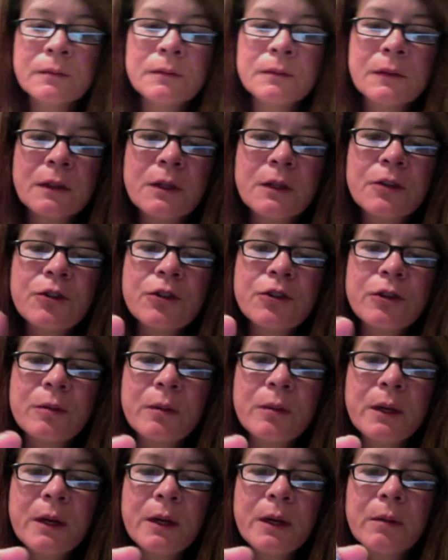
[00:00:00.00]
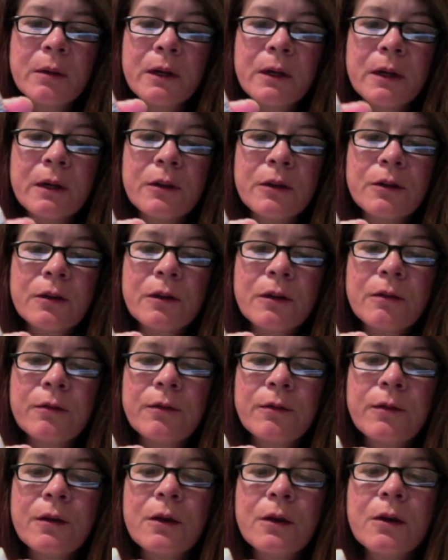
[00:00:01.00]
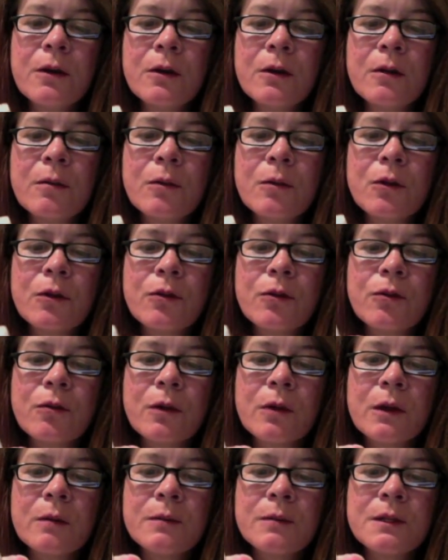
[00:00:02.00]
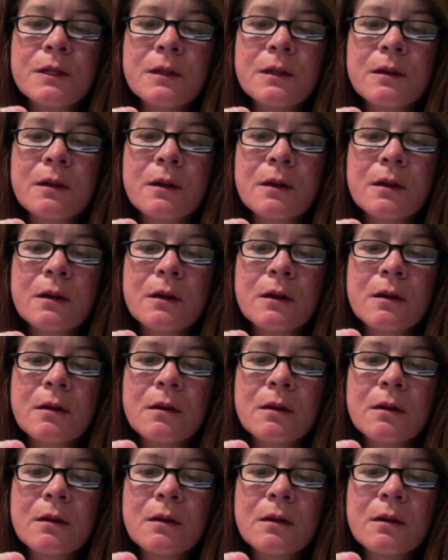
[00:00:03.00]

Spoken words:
And I should be able to get a few more drips in there.